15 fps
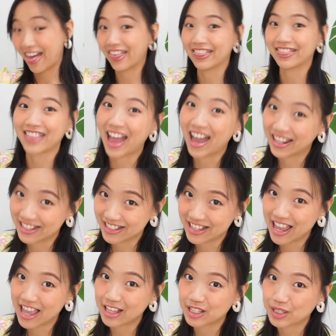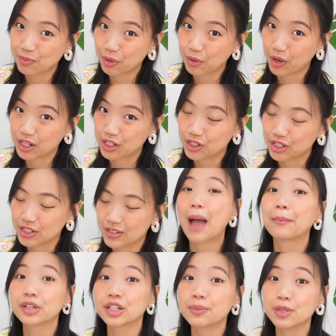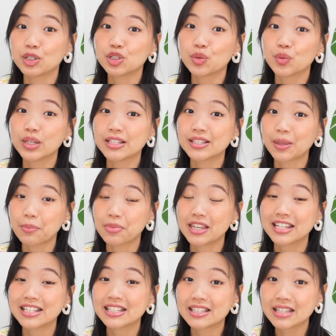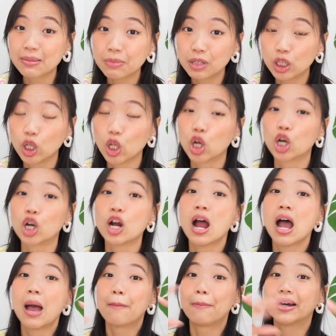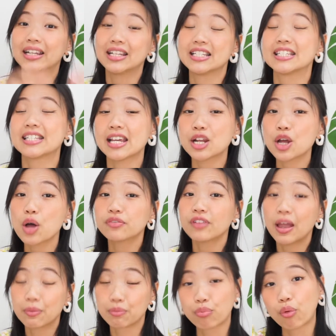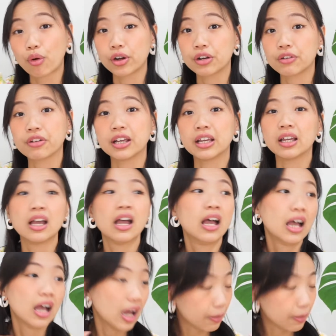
That is the inspiration. I'm gonna be doing something similar, but instead of embroidering a